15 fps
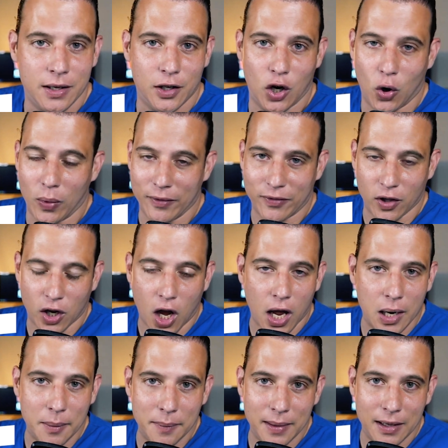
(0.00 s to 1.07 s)
You know, if
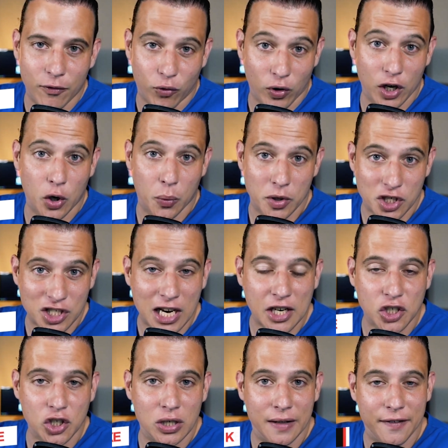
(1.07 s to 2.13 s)
we're in a
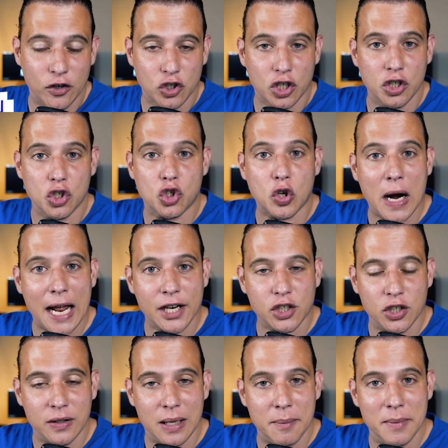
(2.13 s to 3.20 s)
recession and there's
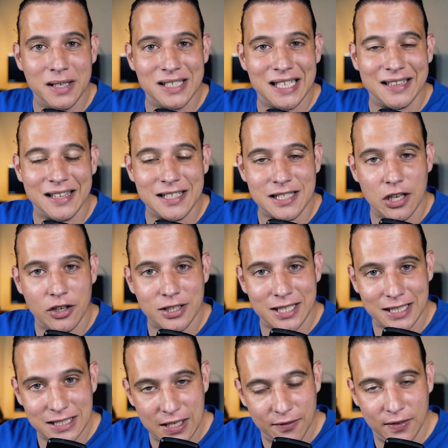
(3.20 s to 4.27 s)
contraction, that means that there's less
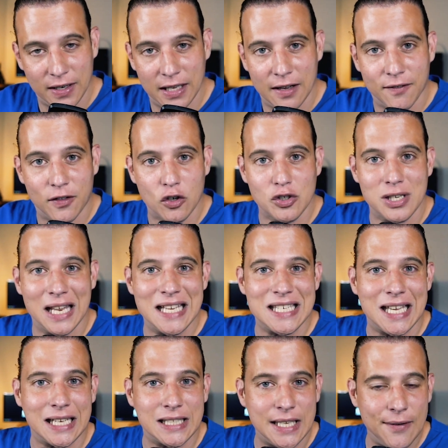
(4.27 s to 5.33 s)
activity. If there's less
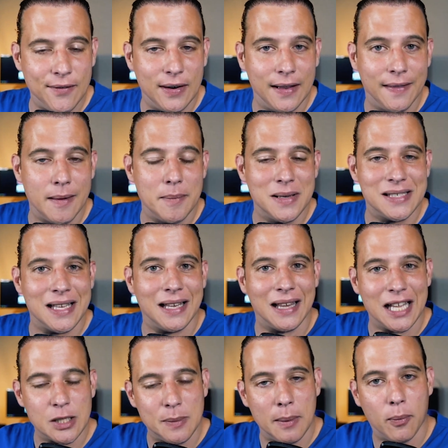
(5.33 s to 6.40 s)
activity, that means that
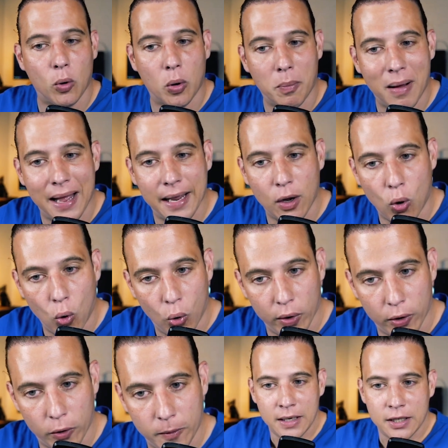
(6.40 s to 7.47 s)
less people are buying
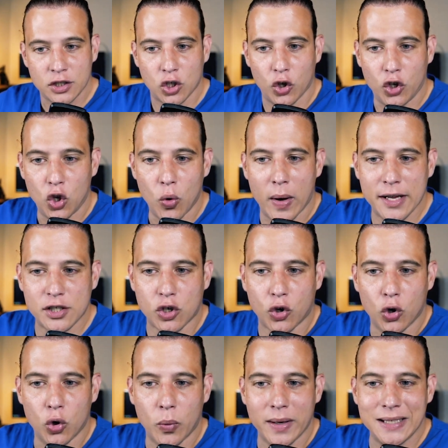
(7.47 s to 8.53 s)
oil. So U.S.
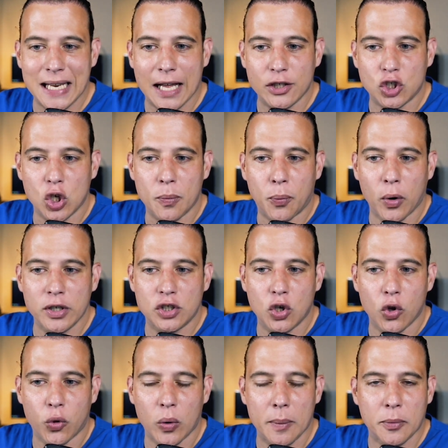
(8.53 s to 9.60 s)
crude went down 2.23%
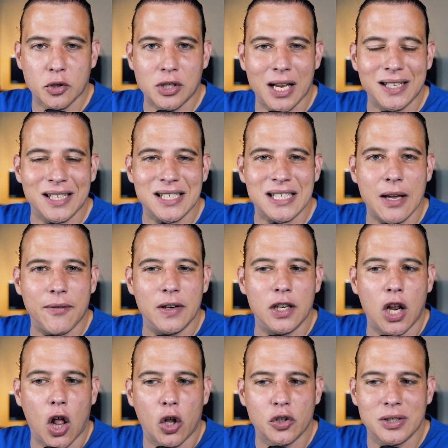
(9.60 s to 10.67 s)
to
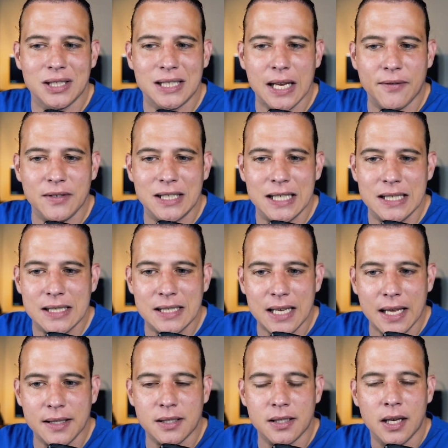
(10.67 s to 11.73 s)

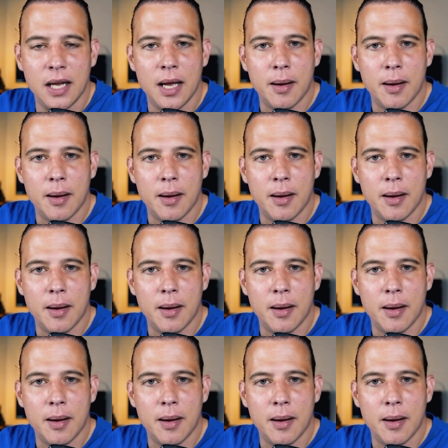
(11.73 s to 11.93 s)
$70.17.